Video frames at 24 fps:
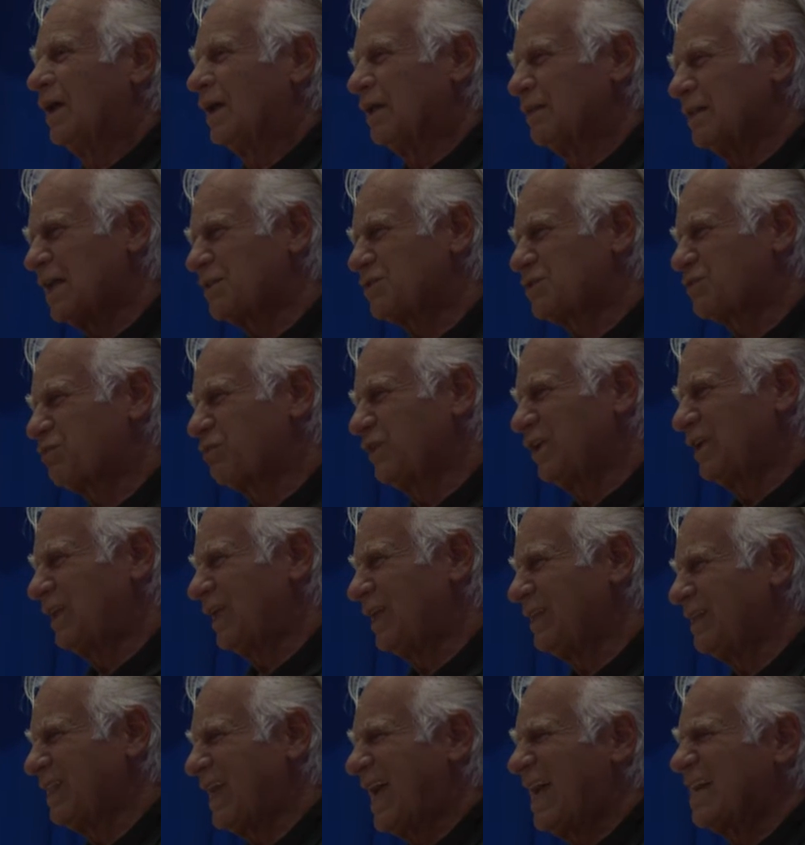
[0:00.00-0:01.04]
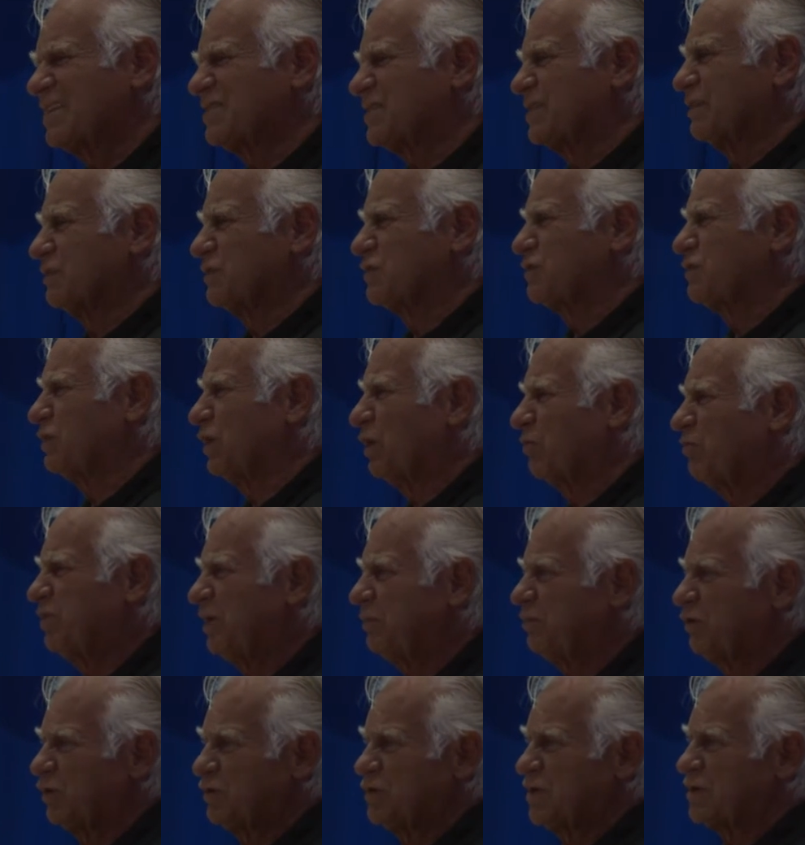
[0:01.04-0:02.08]
And that's really the essence. You know,
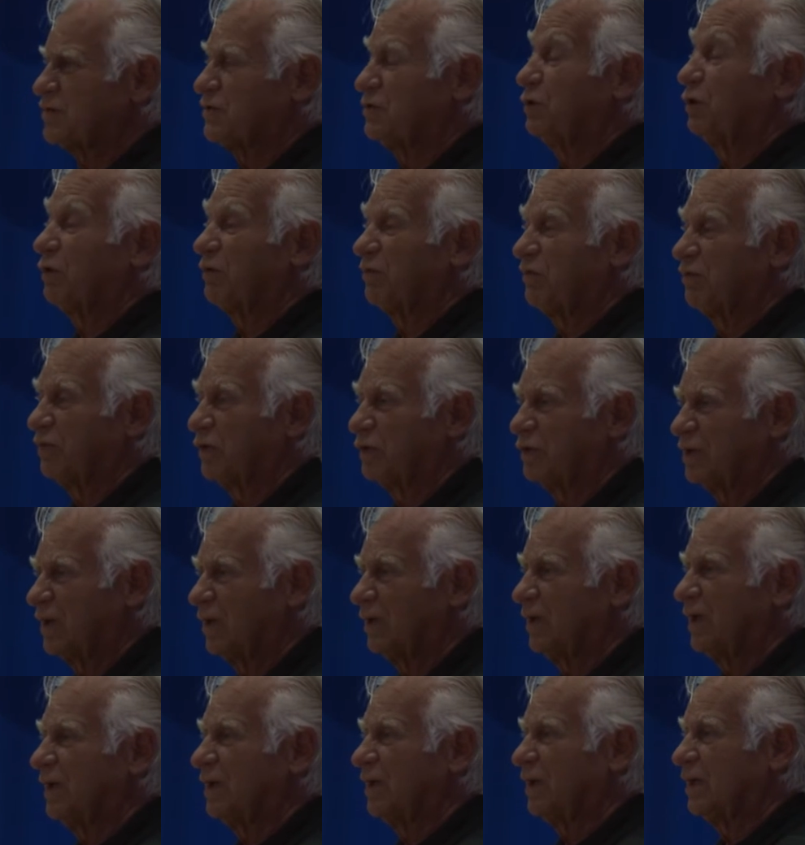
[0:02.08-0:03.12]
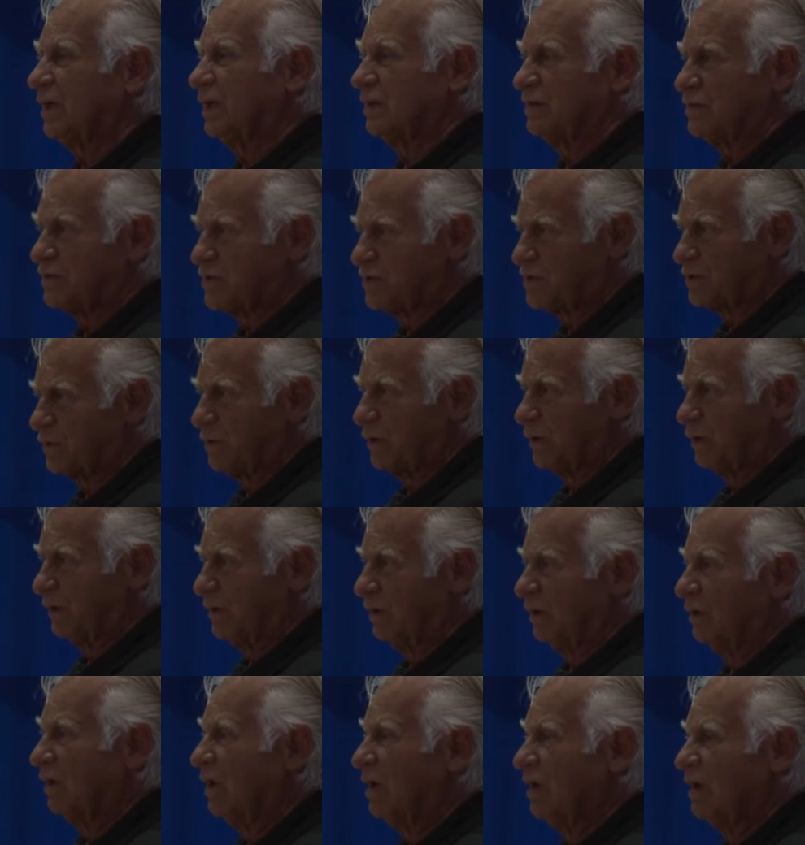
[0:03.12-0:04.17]
people just took fertility and
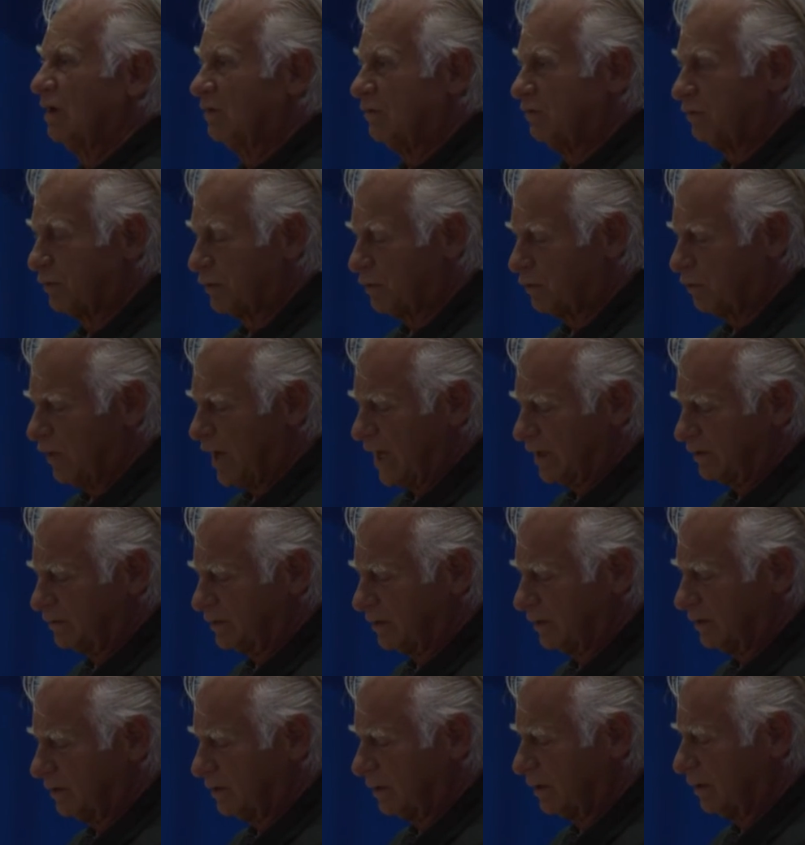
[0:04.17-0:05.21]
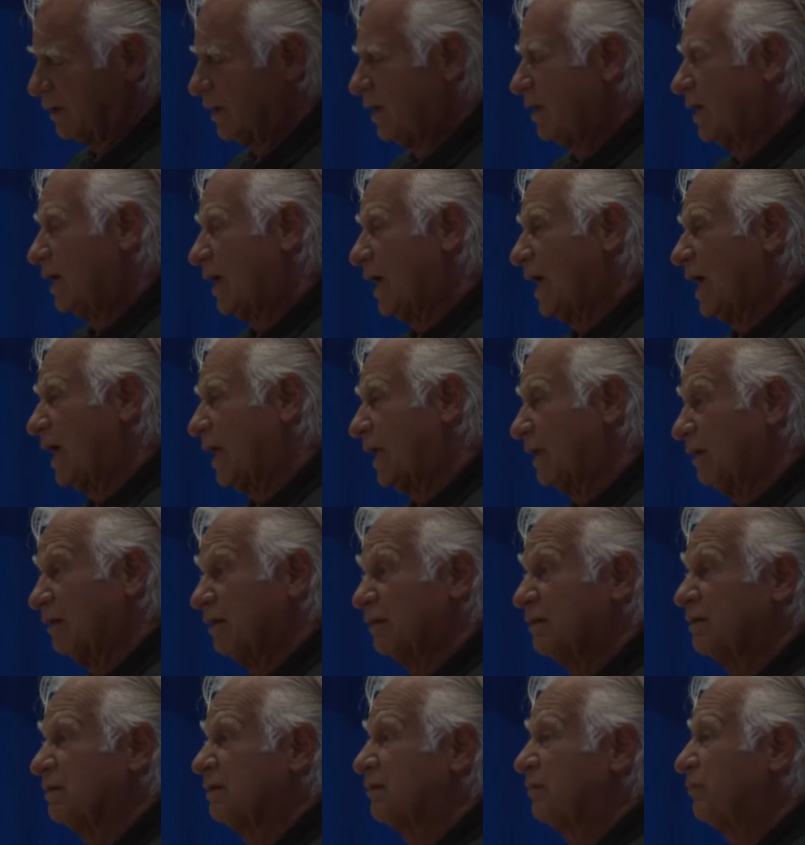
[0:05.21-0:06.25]
soil for granted.
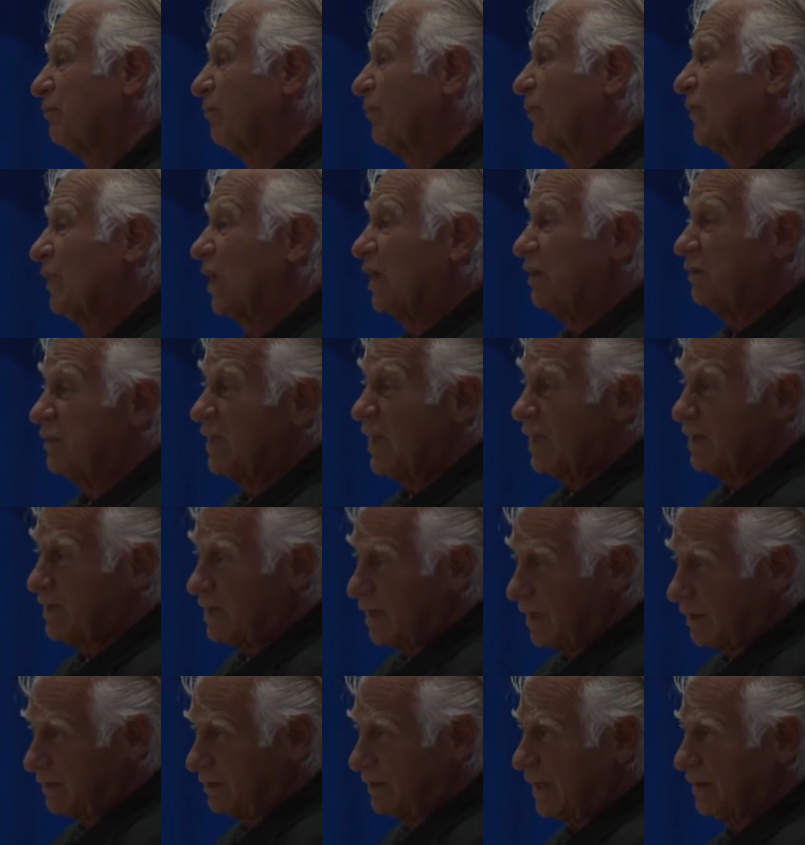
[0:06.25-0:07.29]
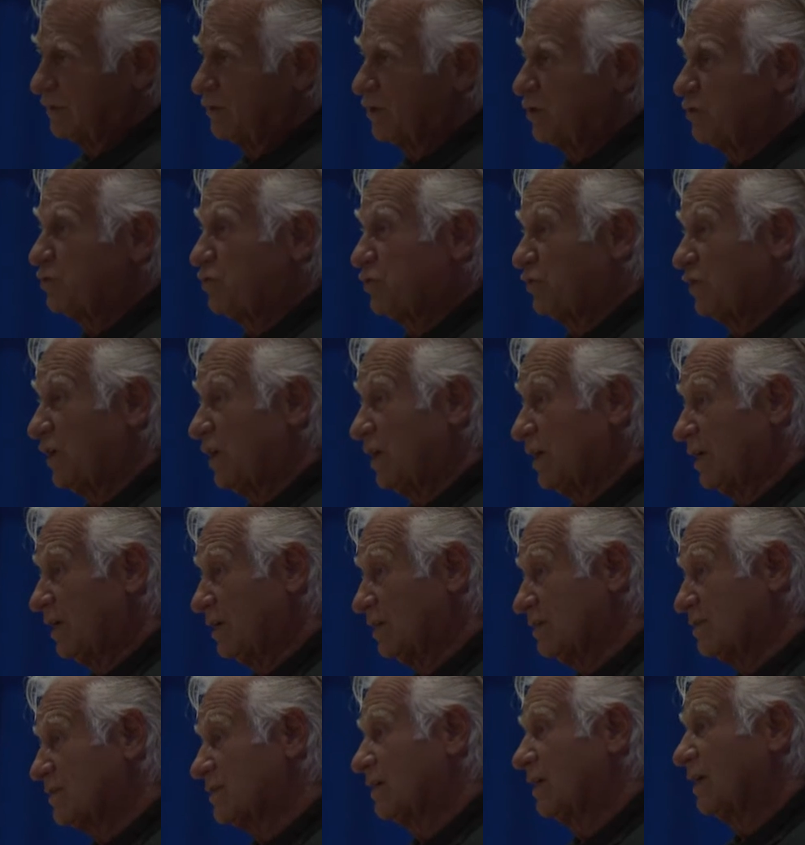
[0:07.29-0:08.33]
And they cut down the
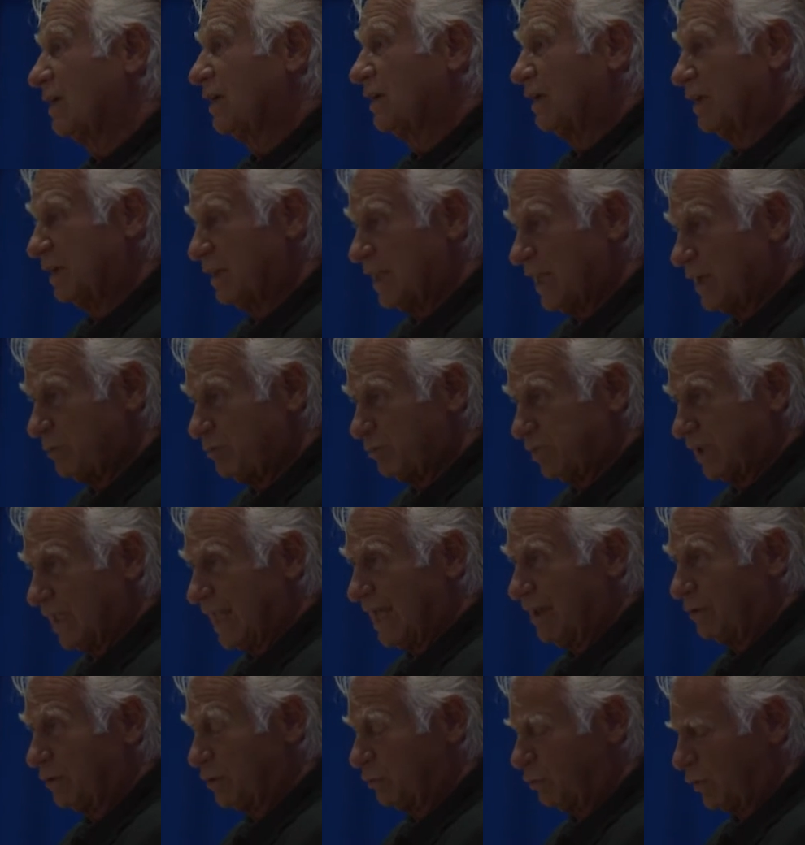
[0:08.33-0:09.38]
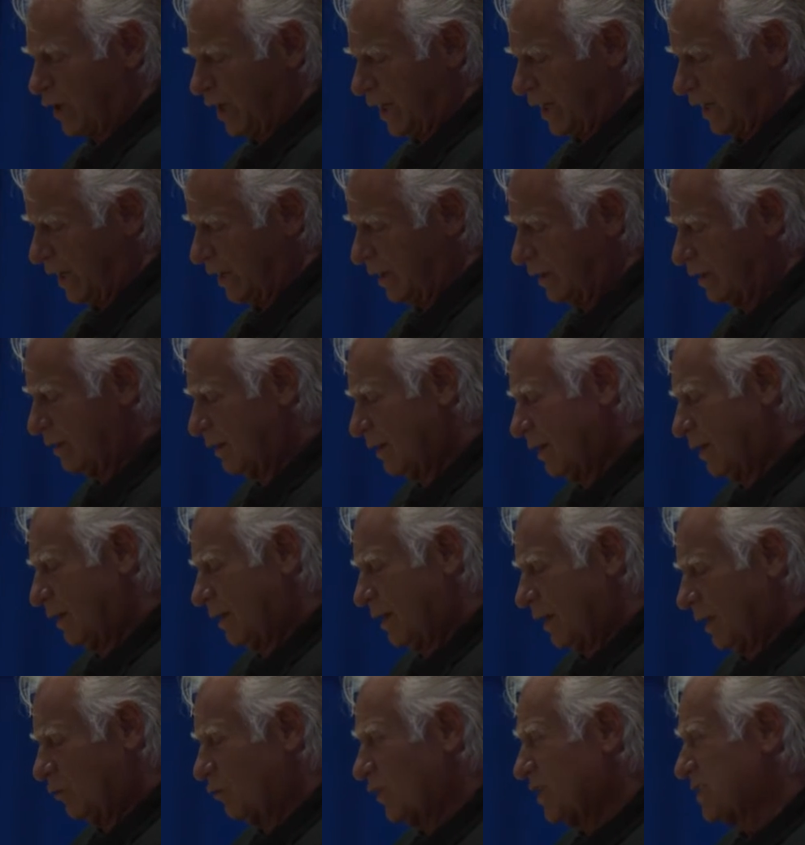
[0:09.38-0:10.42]
trees and they plowed away.
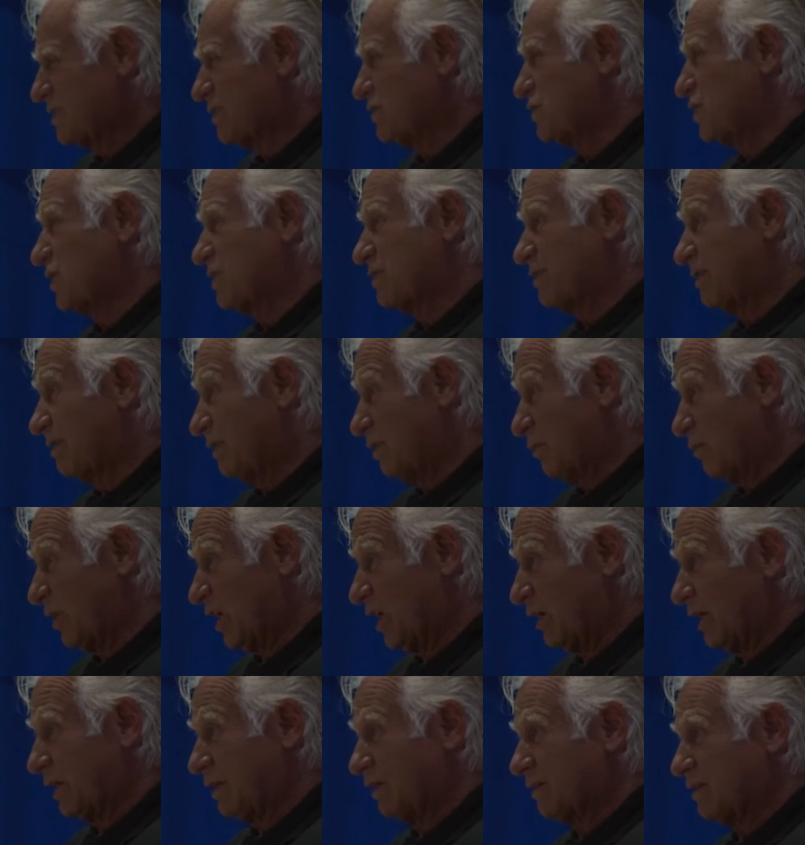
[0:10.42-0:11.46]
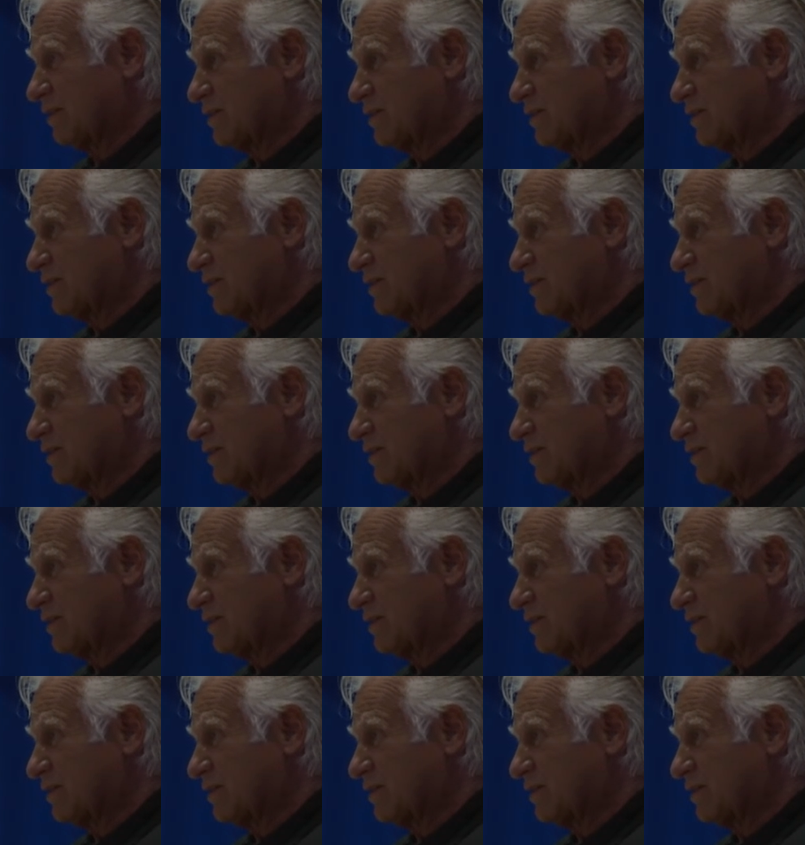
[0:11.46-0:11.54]
And it wasn't just in America.